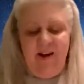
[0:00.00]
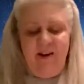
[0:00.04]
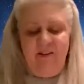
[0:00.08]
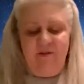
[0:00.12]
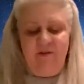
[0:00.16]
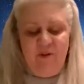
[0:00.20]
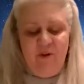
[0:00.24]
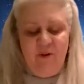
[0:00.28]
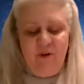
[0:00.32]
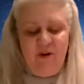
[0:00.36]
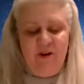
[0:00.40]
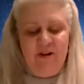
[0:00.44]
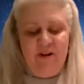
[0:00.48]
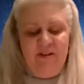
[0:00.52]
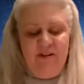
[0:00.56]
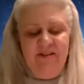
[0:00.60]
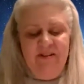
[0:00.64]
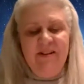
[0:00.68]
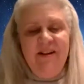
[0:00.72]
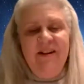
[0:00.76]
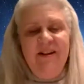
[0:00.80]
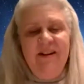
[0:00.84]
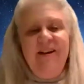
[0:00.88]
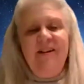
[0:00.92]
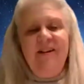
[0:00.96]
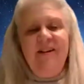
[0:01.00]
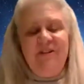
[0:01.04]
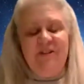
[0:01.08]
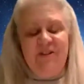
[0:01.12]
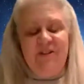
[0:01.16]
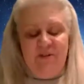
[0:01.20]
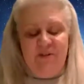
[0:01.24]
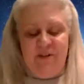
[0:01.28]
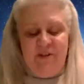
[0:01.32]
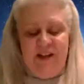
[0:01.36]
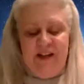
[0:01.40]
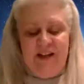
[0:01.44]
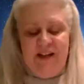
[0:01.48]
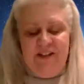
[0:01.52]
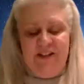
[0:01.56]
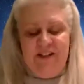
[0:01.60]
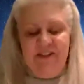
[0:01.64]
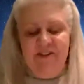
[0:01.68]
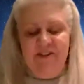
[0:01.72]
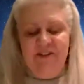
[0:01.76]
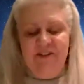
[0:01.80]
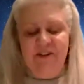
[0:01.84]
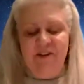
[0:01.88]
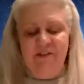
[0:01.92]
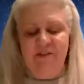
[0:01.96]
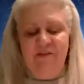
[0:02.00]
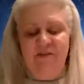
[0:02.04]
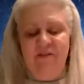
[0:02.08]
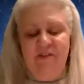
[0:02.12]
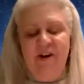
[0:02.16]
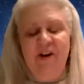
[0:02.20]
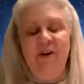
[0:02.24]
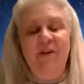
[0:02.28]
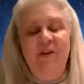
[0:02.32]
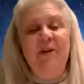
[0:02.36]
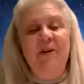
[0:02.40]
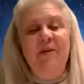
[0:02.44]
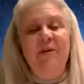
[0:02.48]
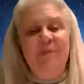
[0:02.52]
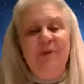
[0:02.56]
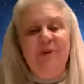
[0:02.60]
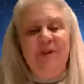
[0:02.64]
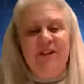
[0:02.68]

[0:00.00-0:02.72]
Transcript: Of course, donations are very